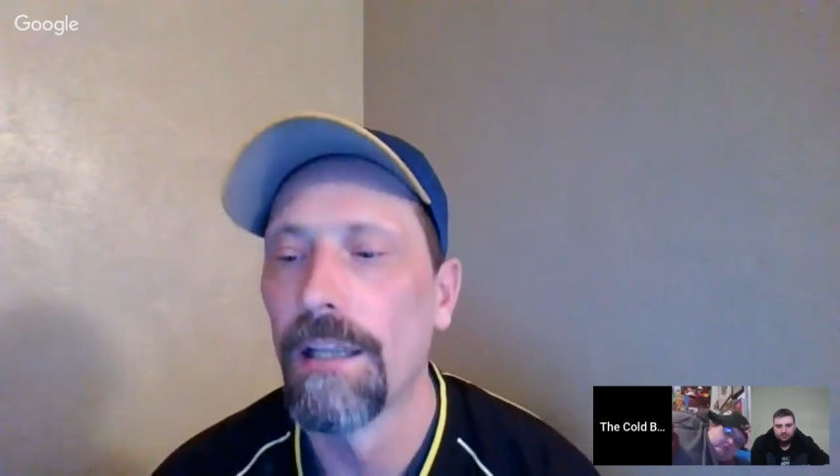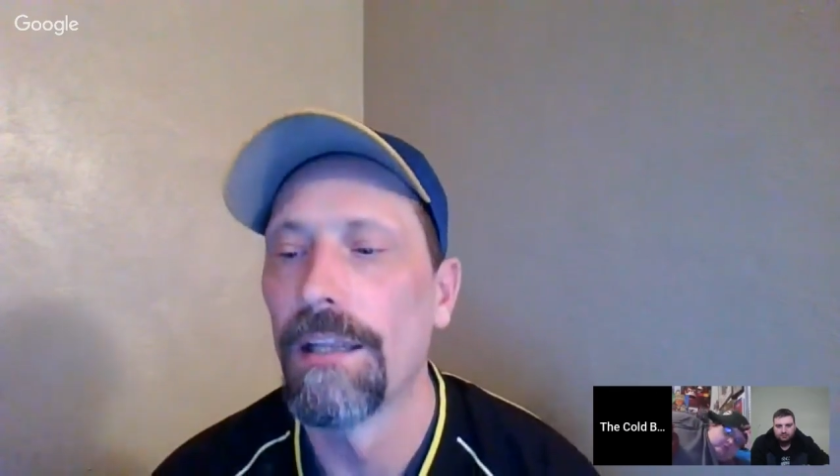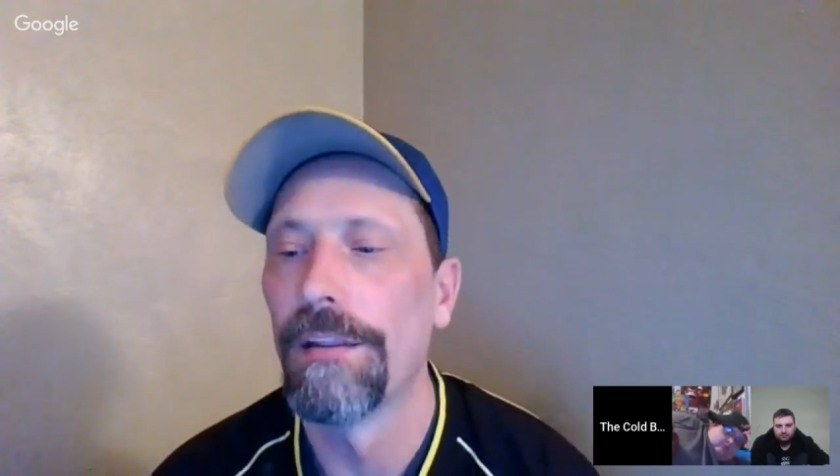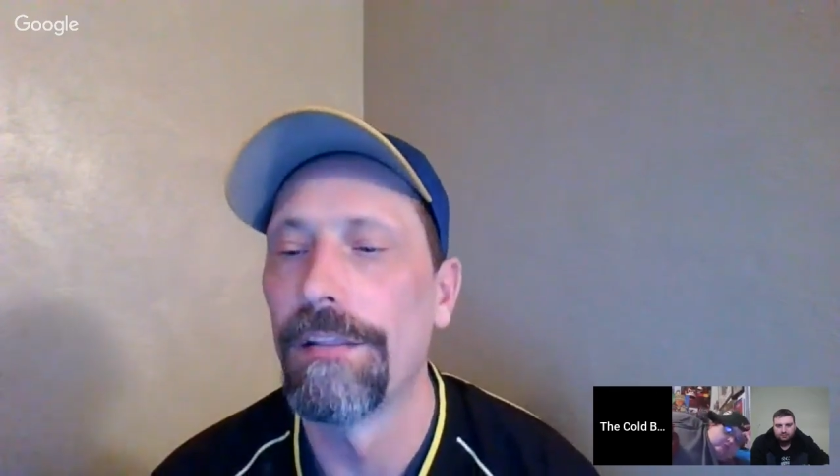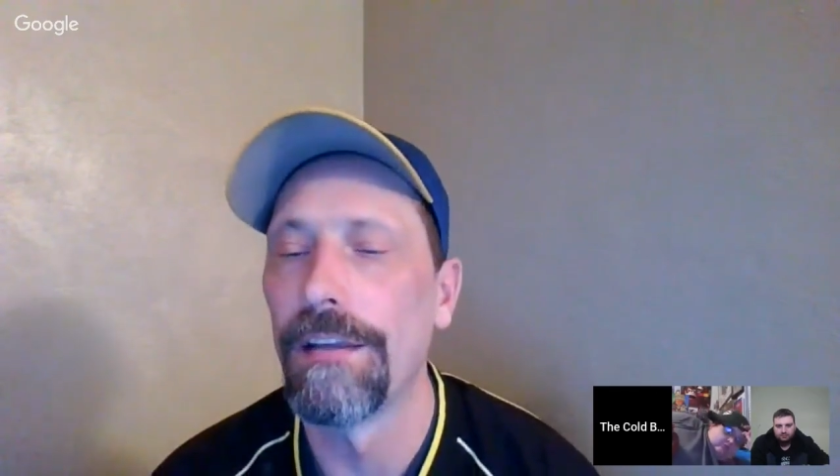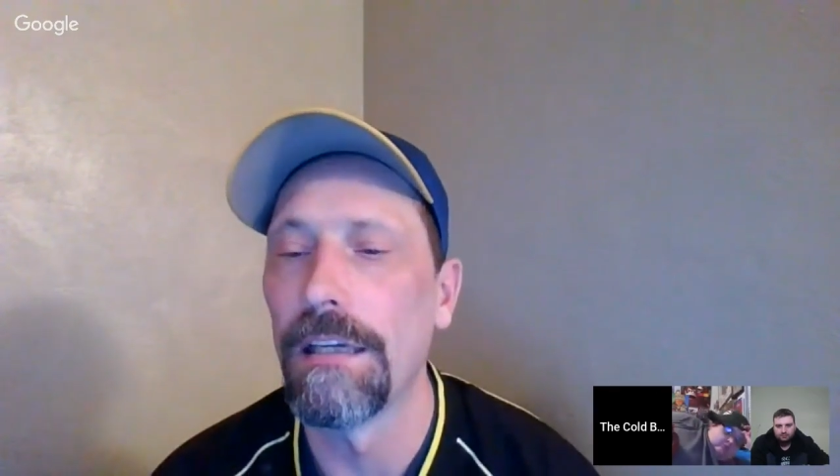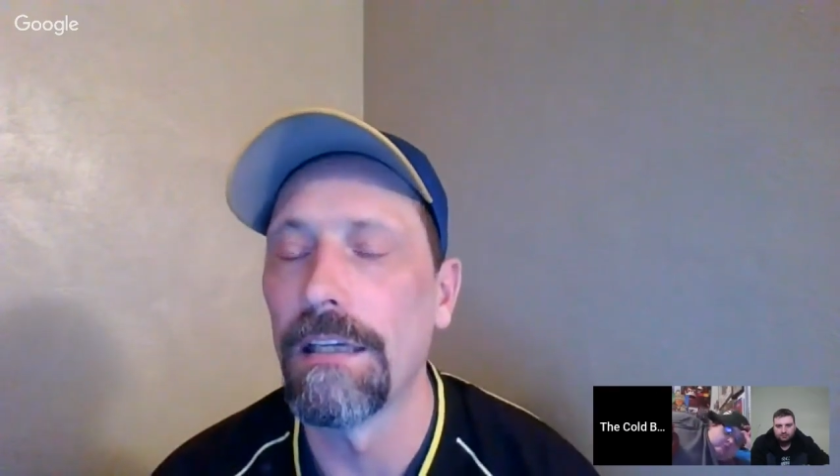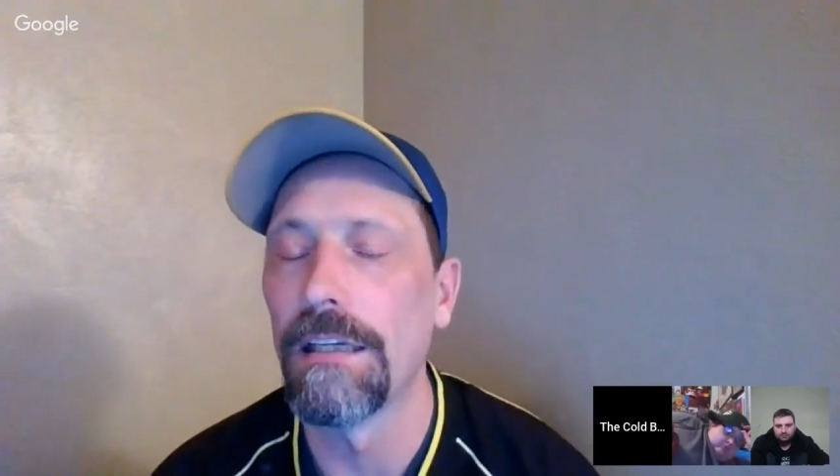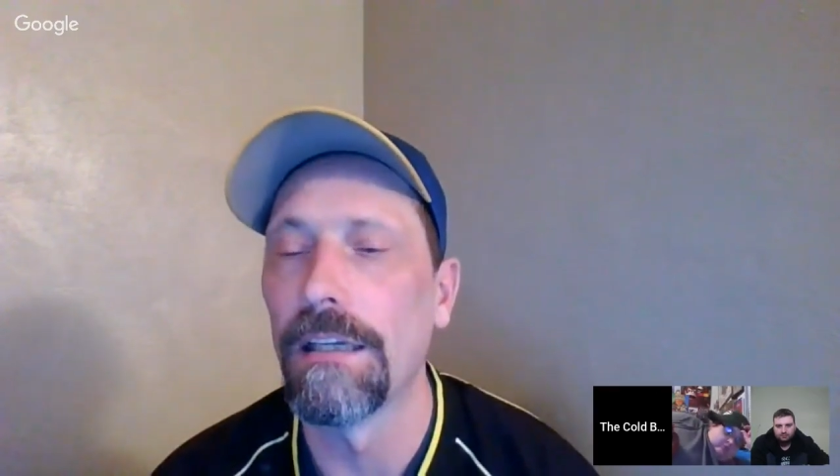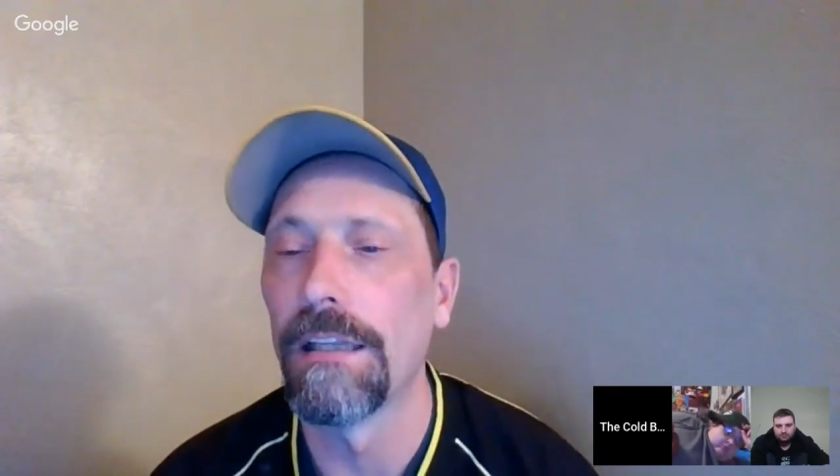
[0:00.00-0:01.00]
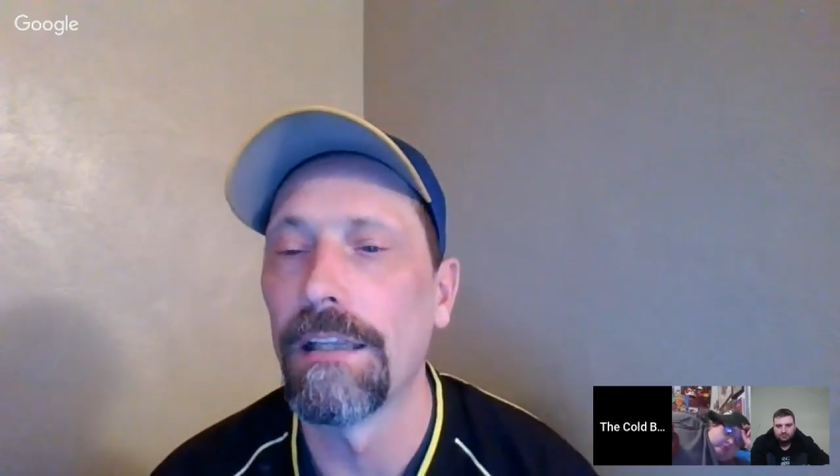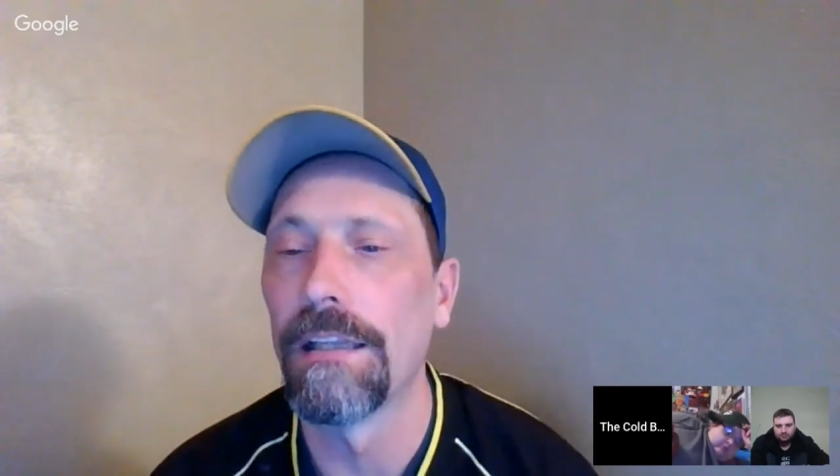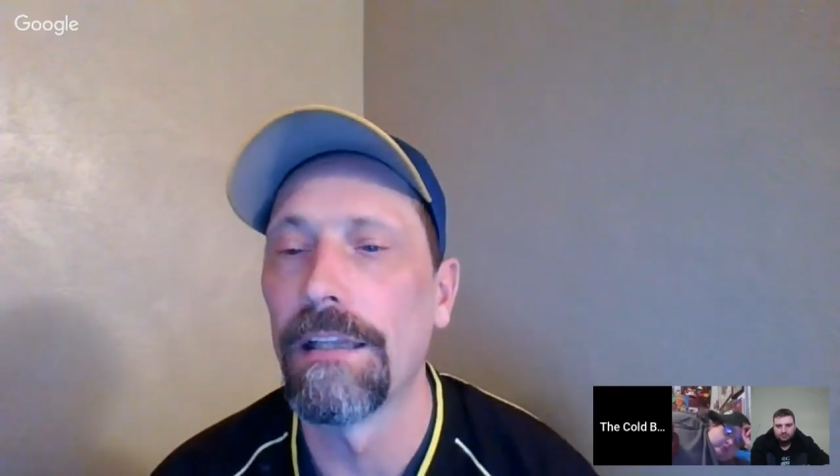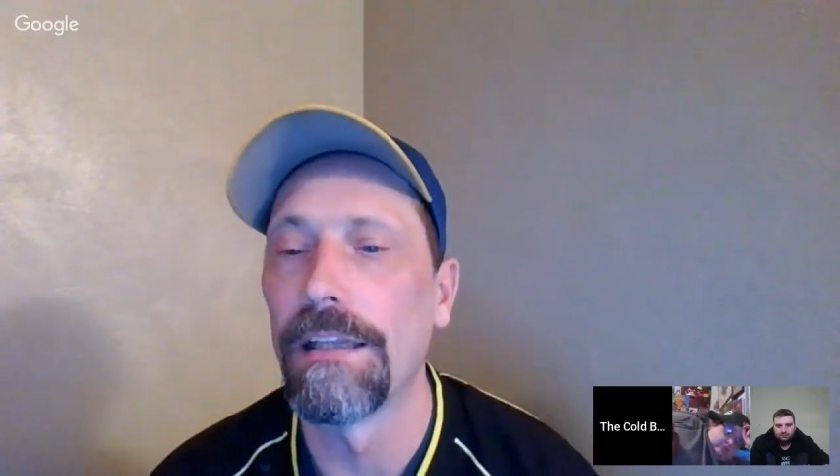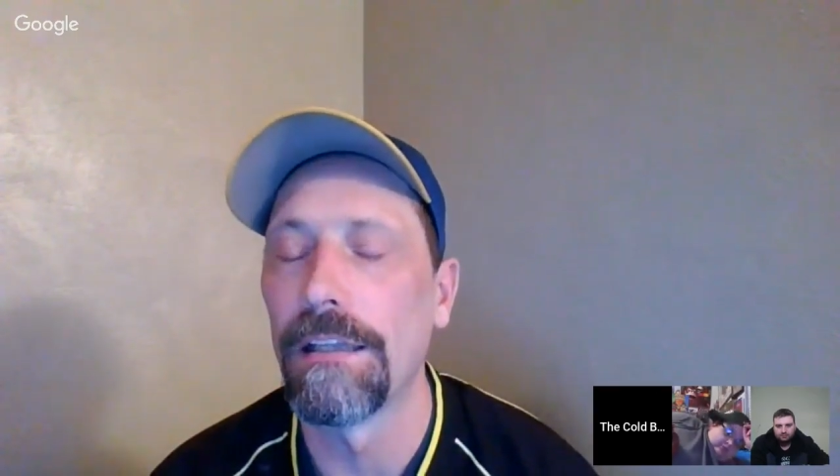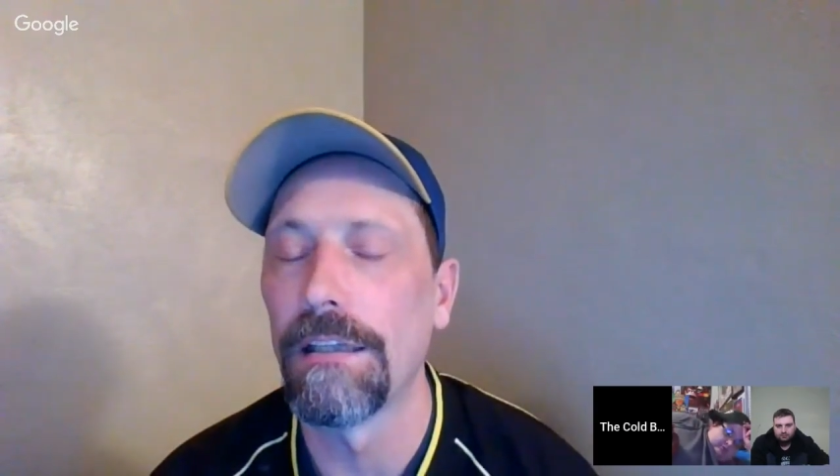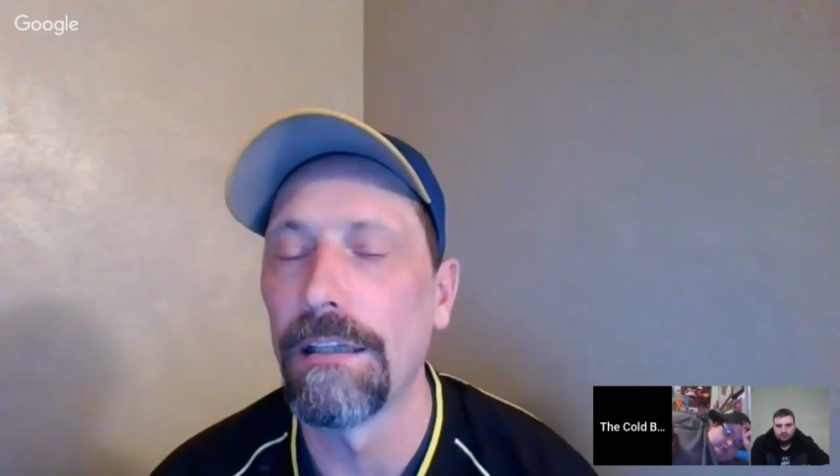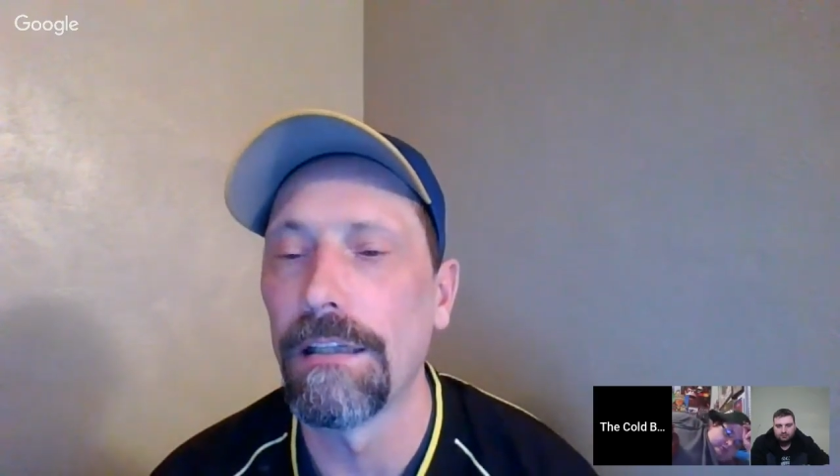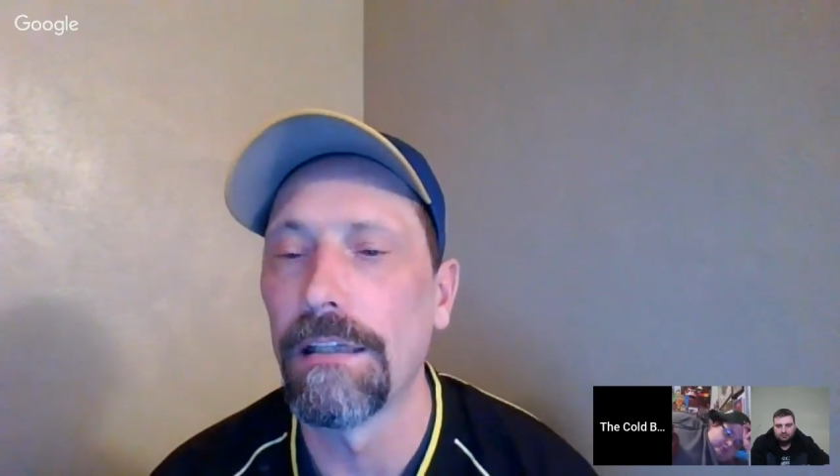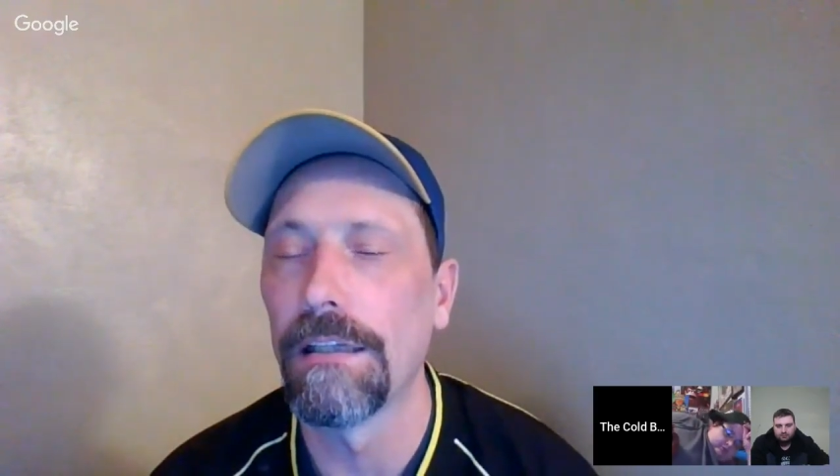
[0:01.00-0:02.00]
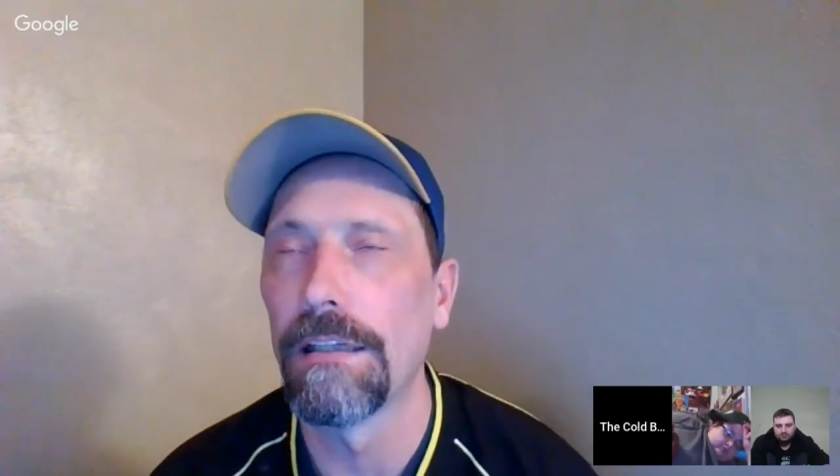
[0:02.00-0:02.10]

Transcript: The